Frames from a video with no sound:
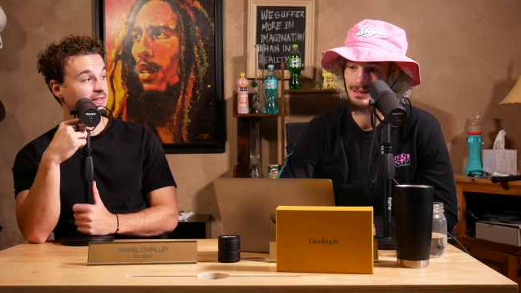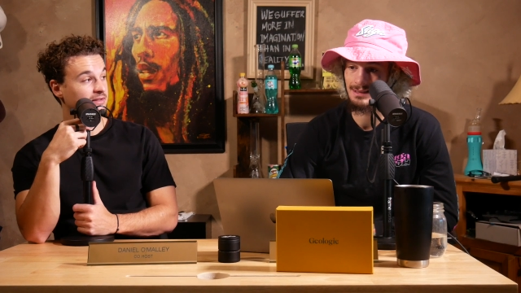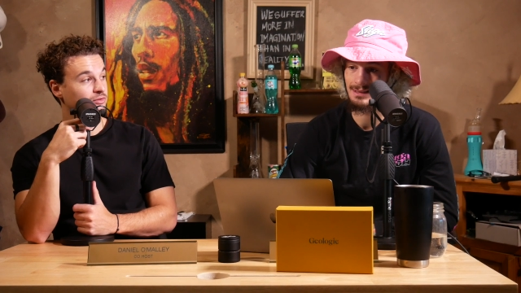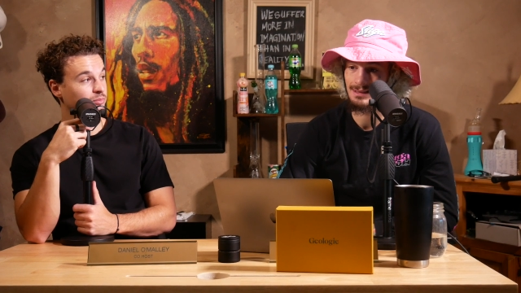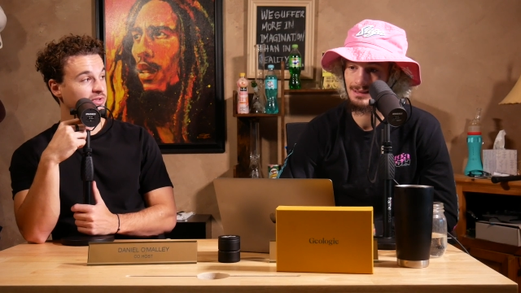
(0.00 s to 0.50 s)

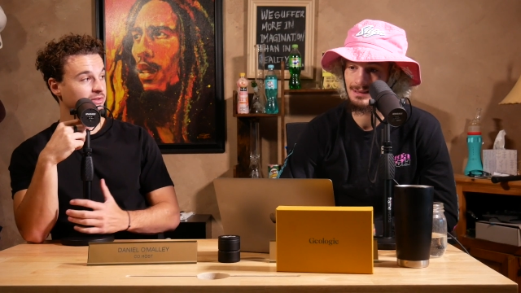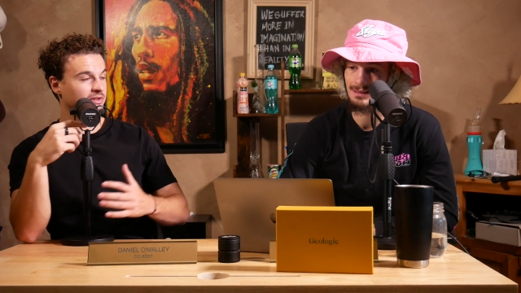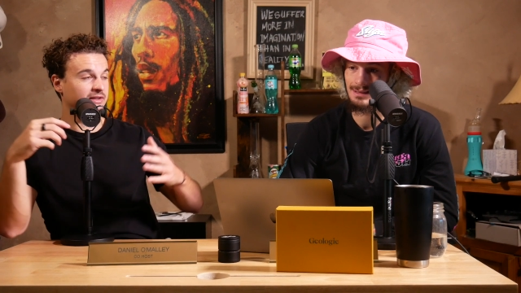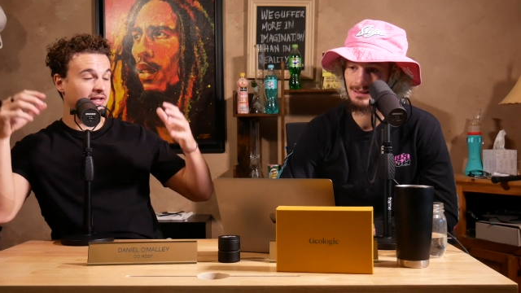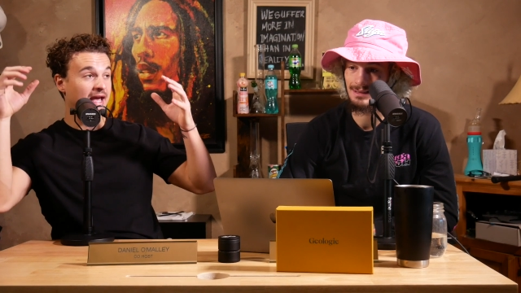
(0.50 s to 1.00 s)
Speaker 1: it super serious.
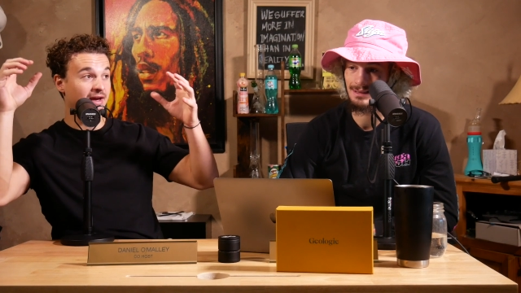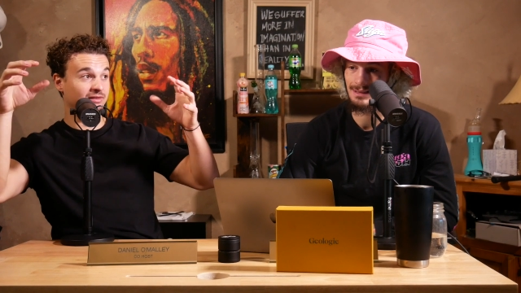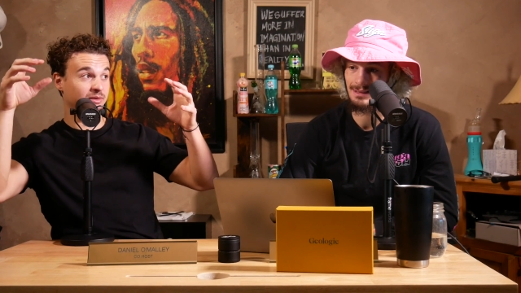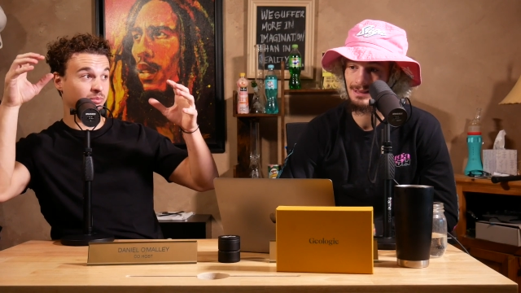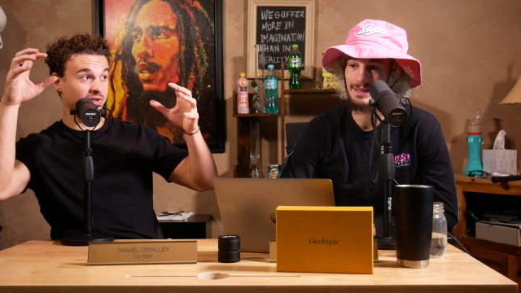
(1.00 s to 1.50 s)
Like they have
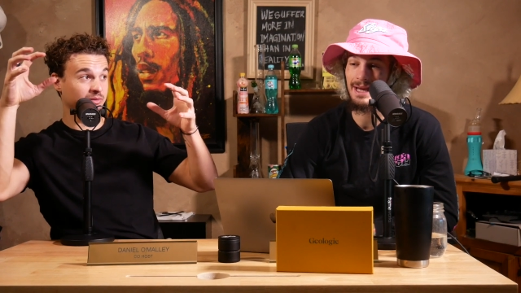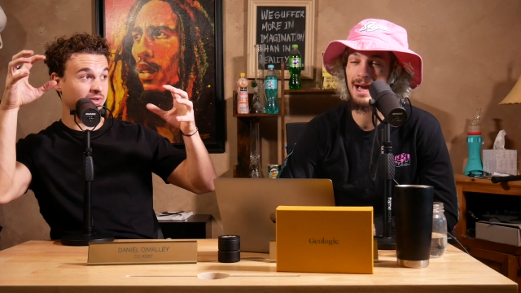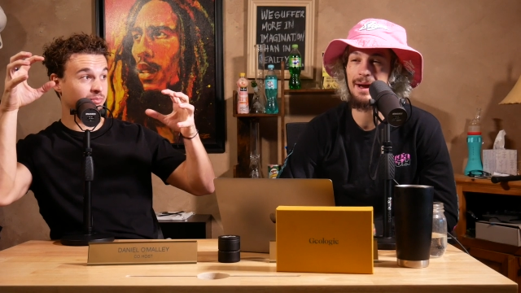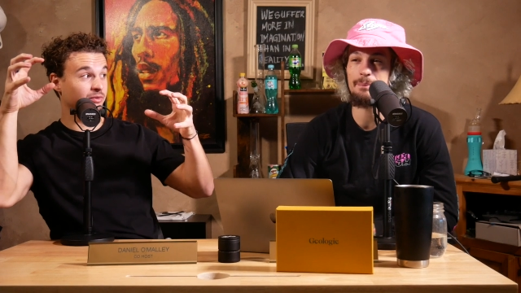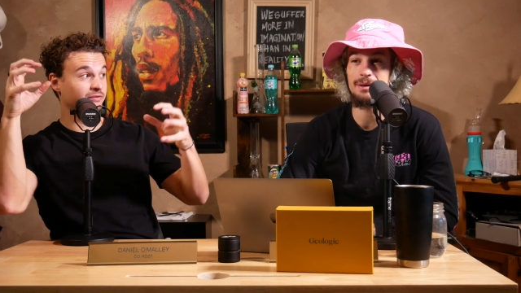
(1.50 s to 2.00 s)
like pretty
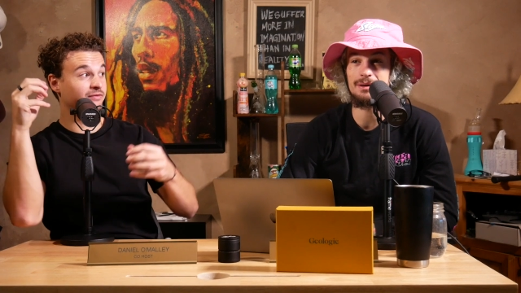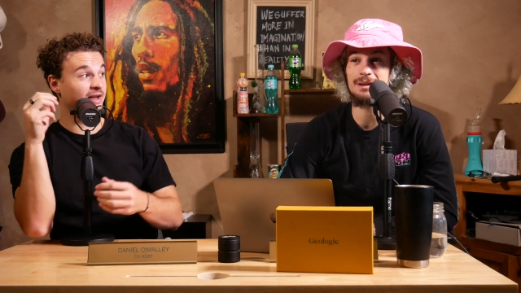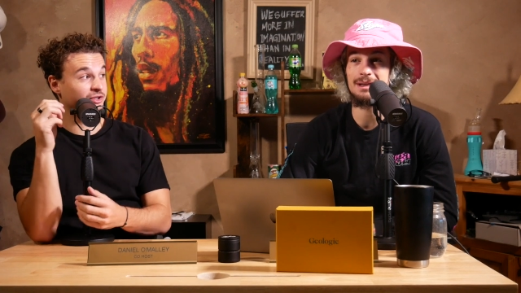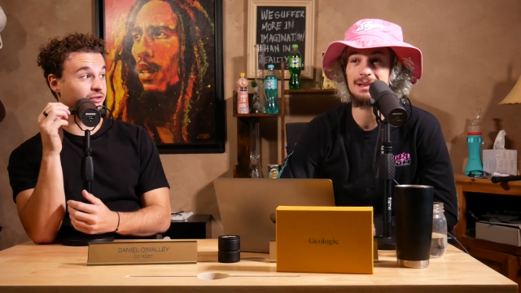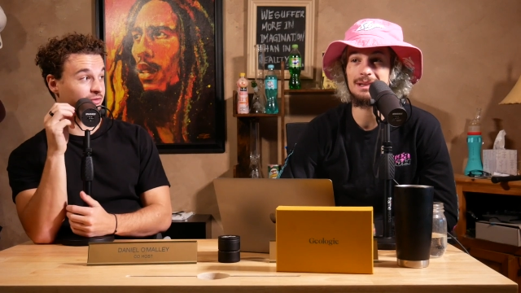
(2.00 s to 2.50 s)
yeah,
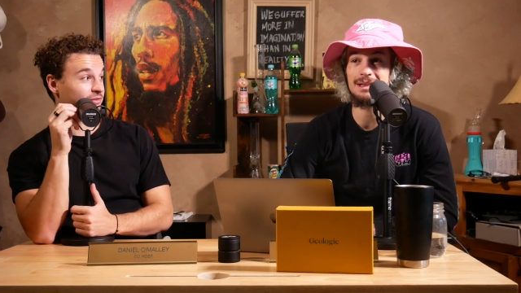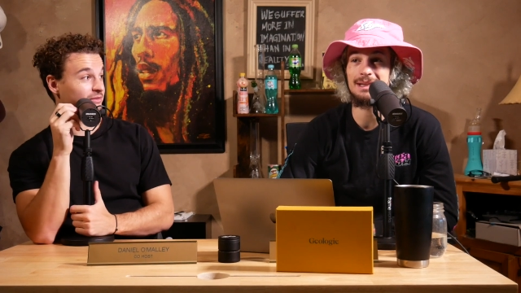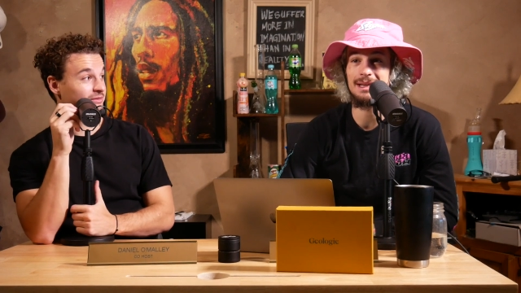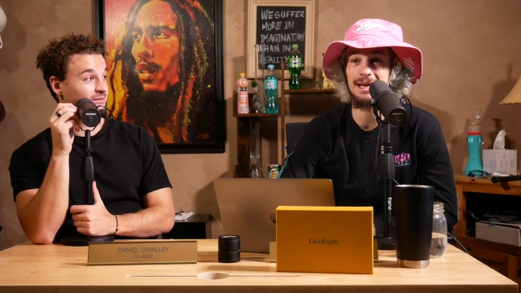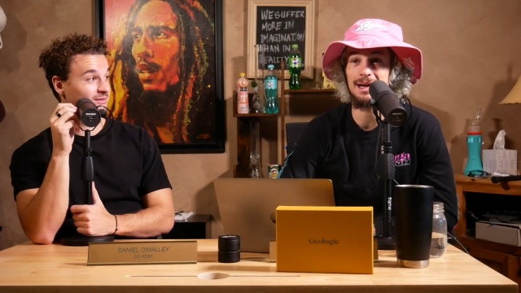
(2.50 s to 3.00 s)
professional.
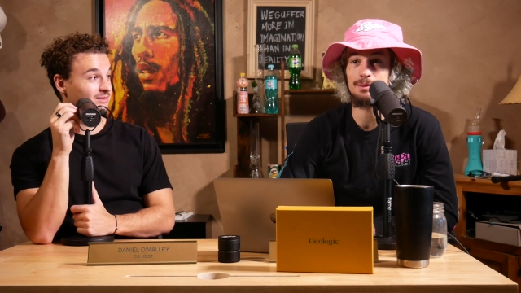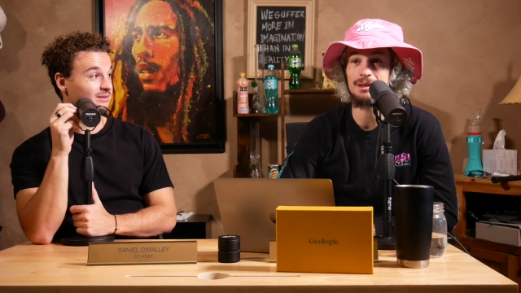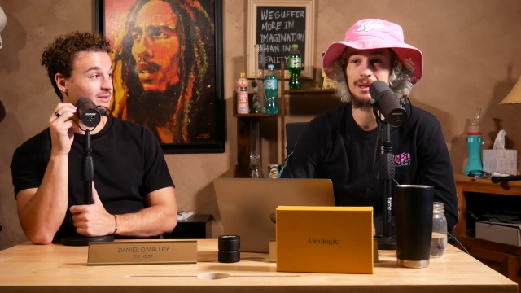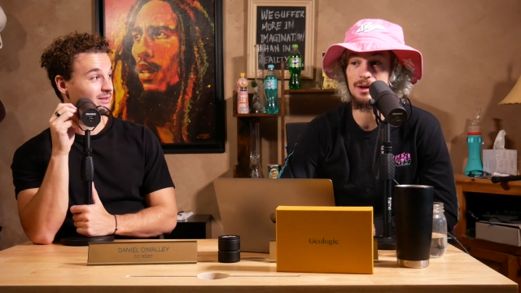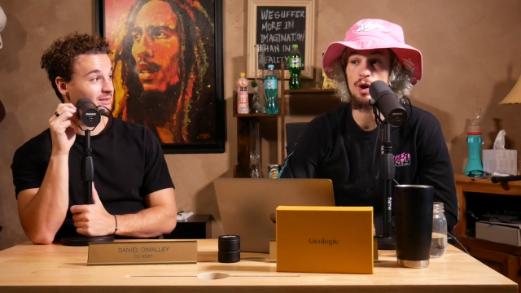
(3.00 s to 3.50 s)
Speaker 2: yeah, but
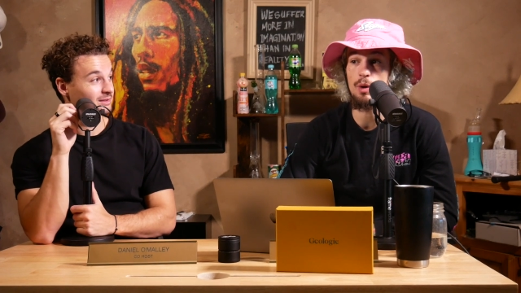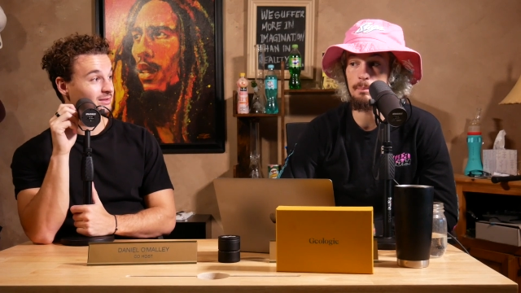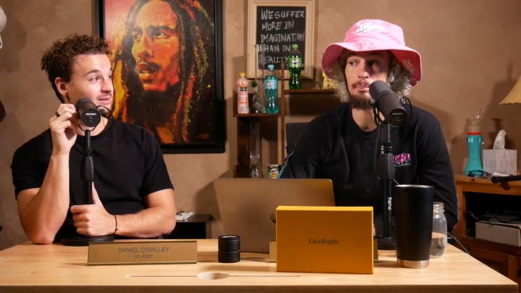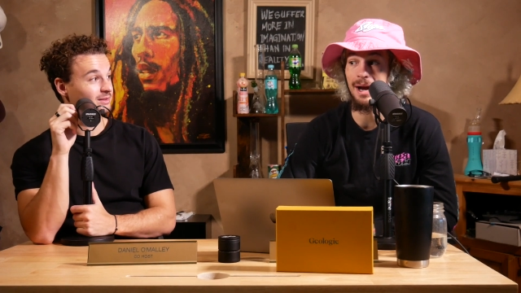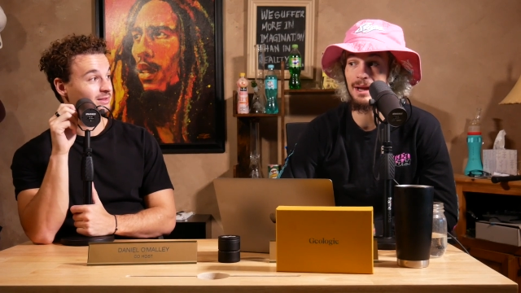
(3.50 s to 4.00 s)
then they're home
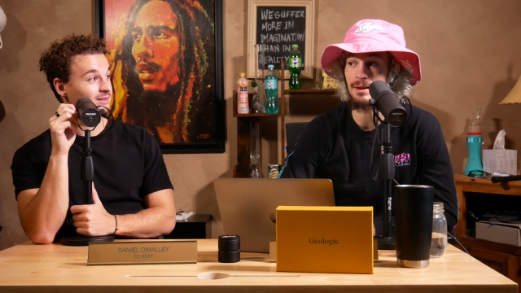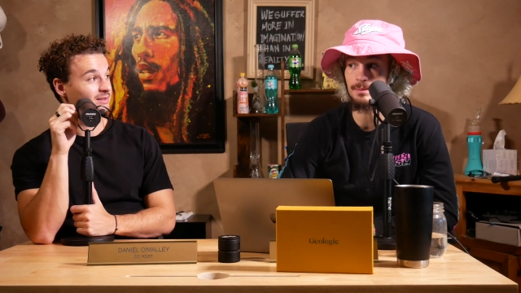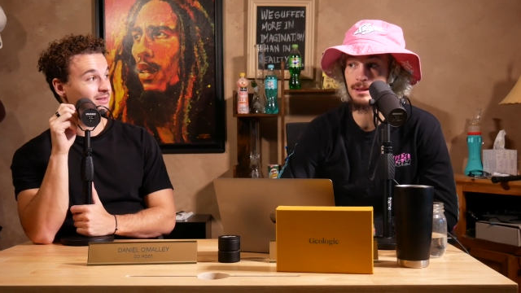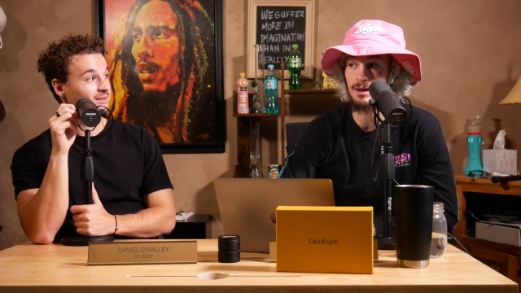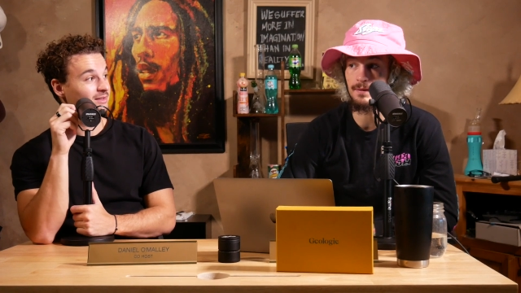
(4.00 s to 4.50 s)
by
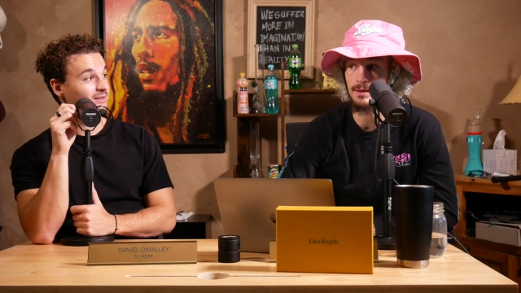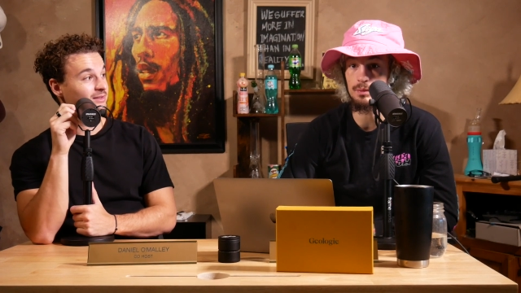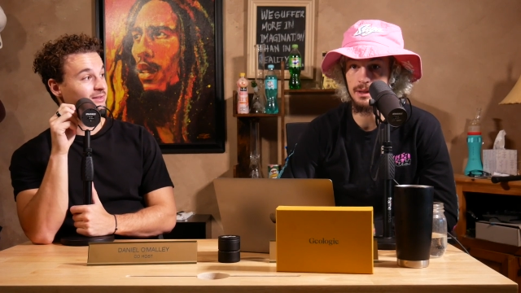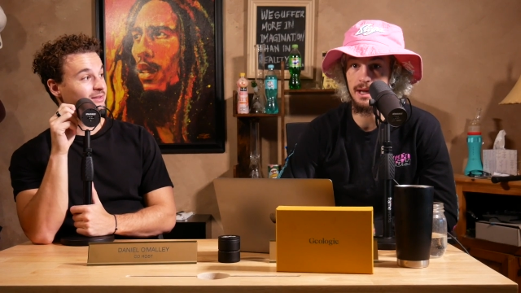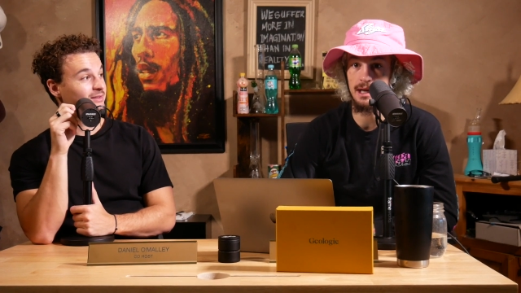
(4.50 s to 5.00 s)
themselves,
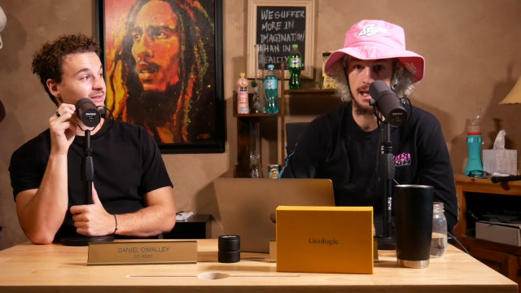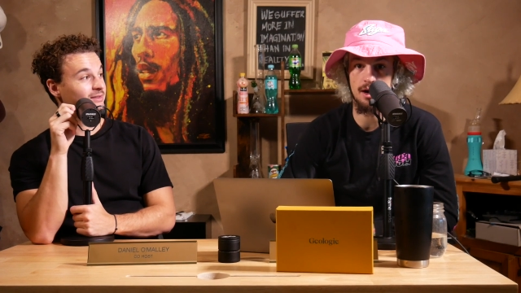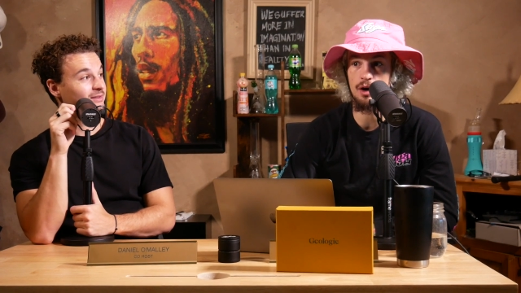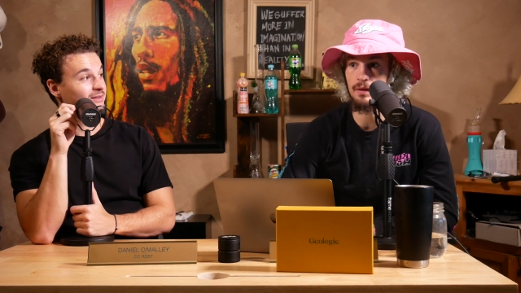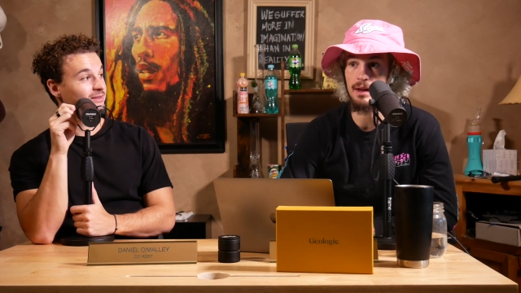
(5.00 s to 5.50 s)
and Danny and I aren't there